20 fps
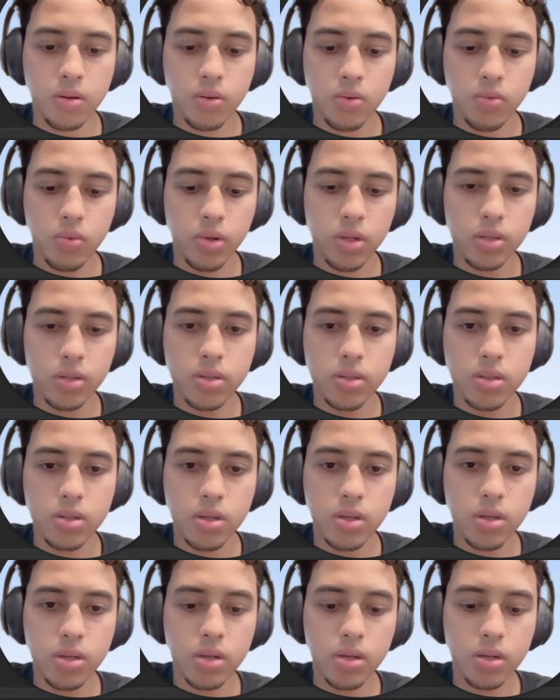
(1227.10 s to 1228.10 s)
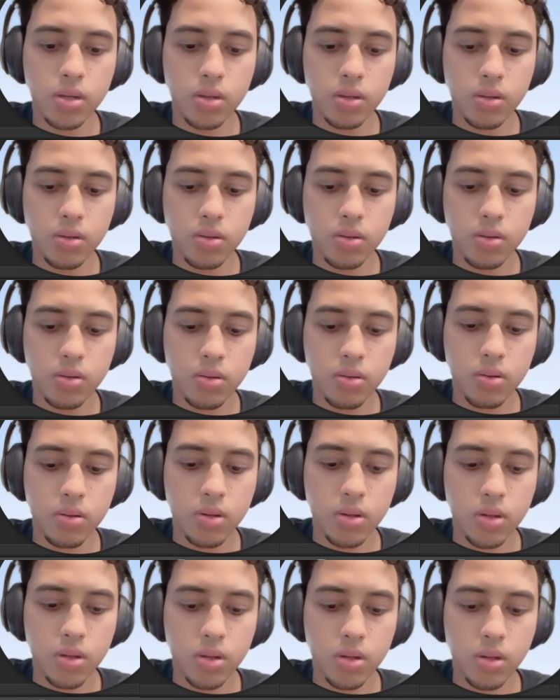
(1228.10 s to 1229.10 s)
we can say
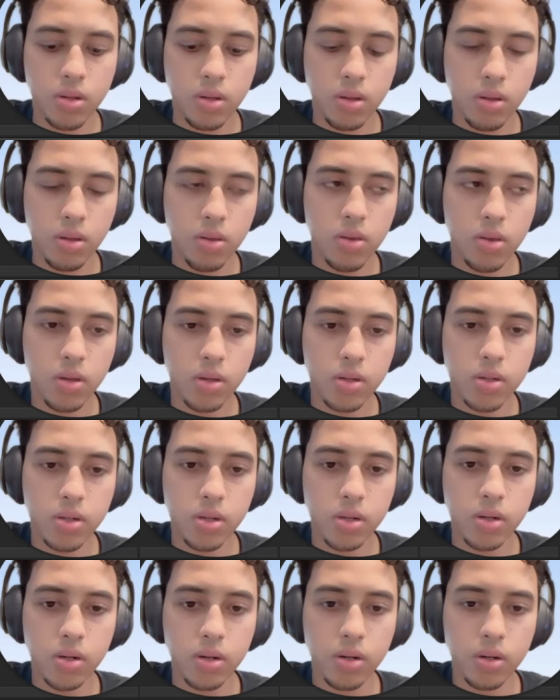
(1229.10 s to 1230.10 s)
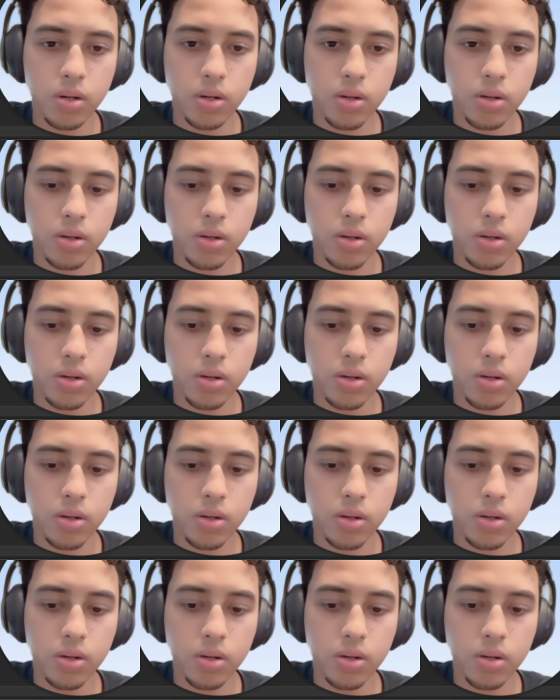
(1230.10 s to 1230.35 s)
the dog